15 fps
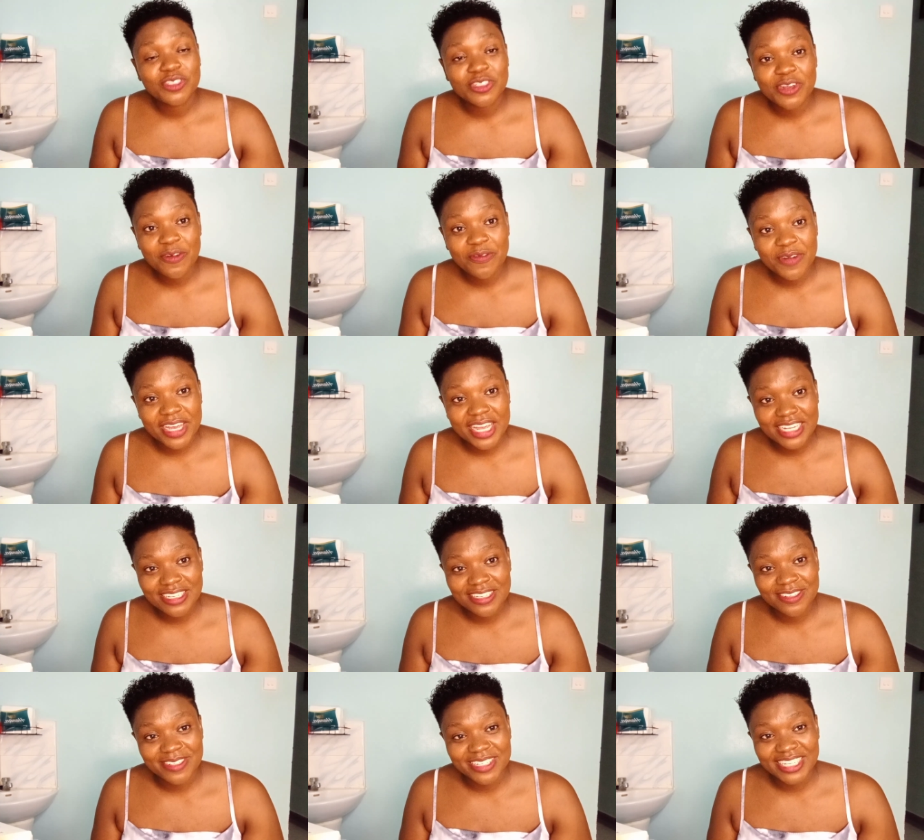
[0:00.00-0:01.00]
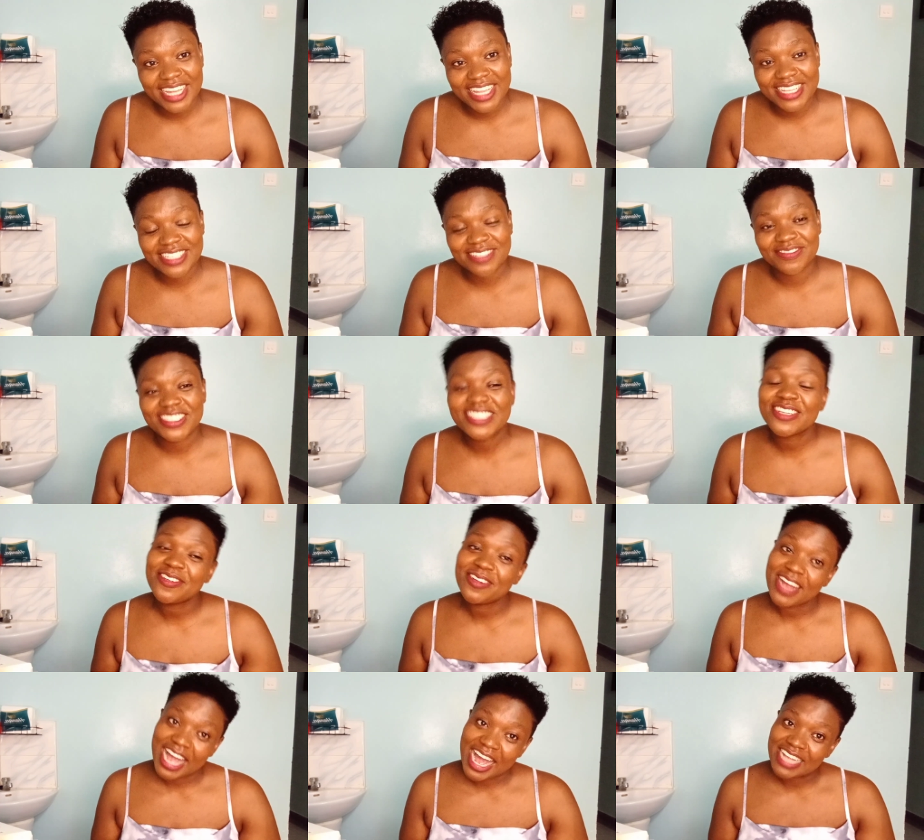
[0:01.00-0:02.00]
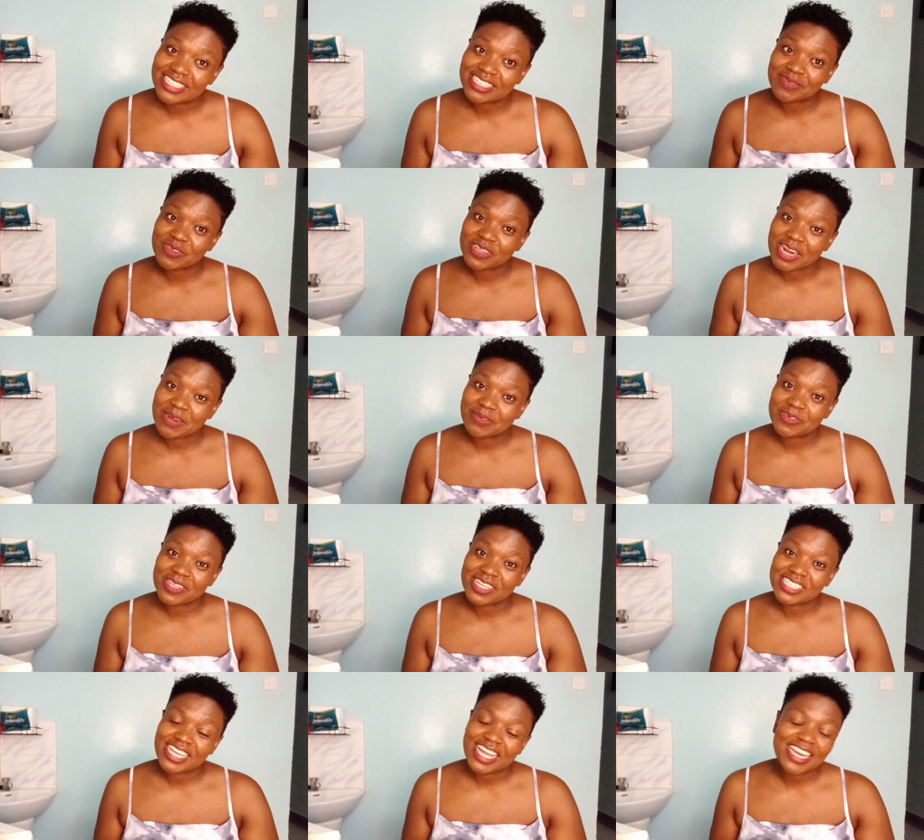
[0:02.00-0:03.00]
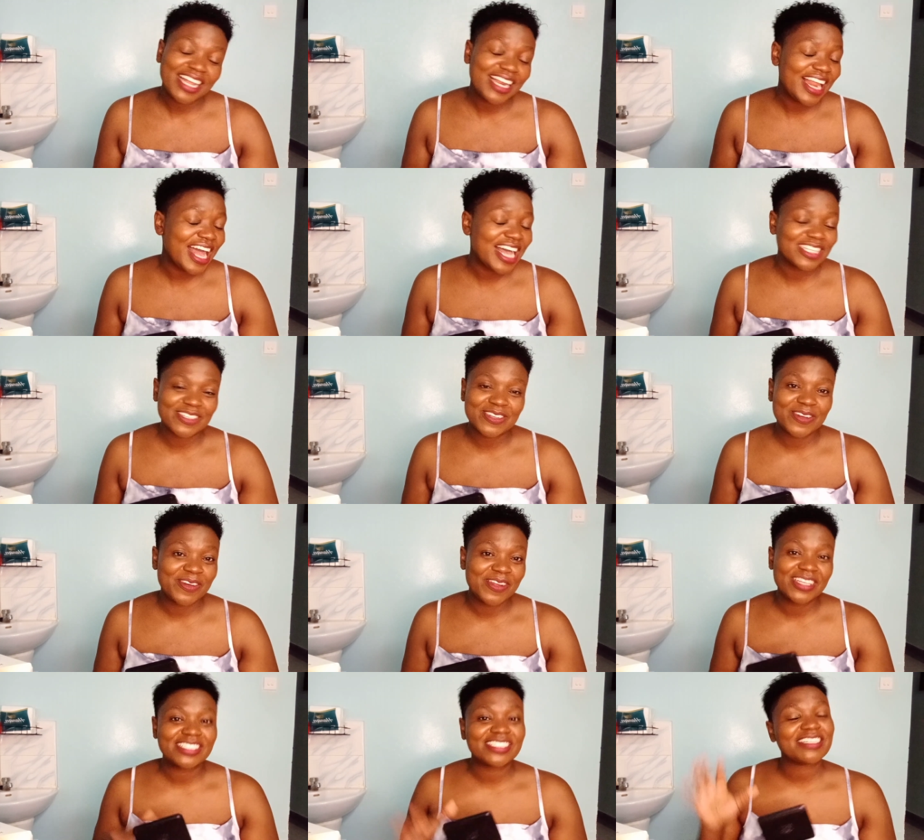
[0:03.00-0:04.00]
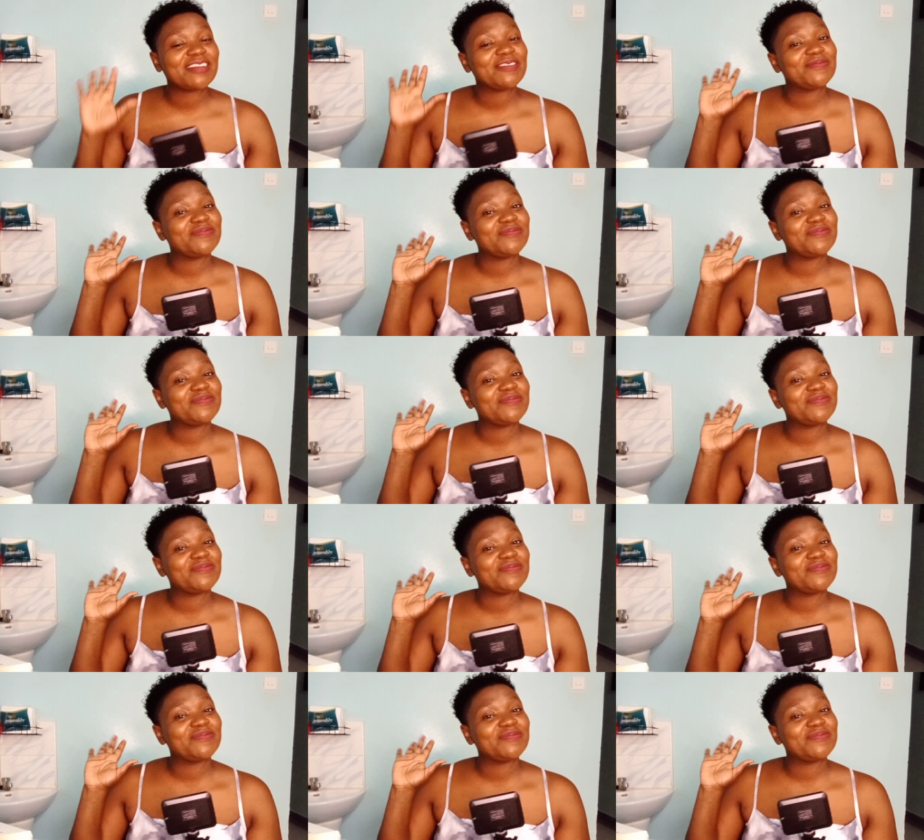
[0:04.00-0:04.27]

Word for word: do not forget to share this video and subscribe to the channel as always